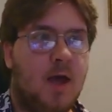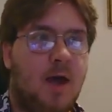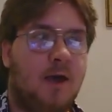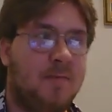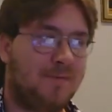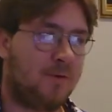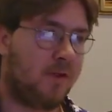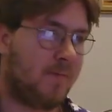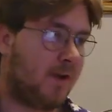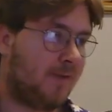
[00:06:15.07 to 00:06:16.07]
before
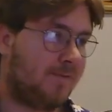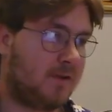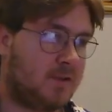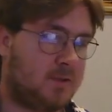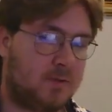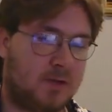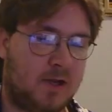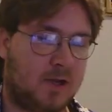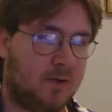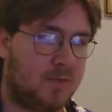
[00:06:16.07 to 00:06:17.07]
the battle phase to
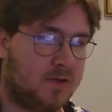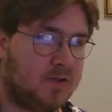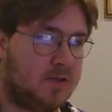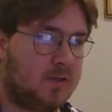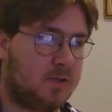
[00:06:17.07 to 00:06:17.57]
clear your monsters,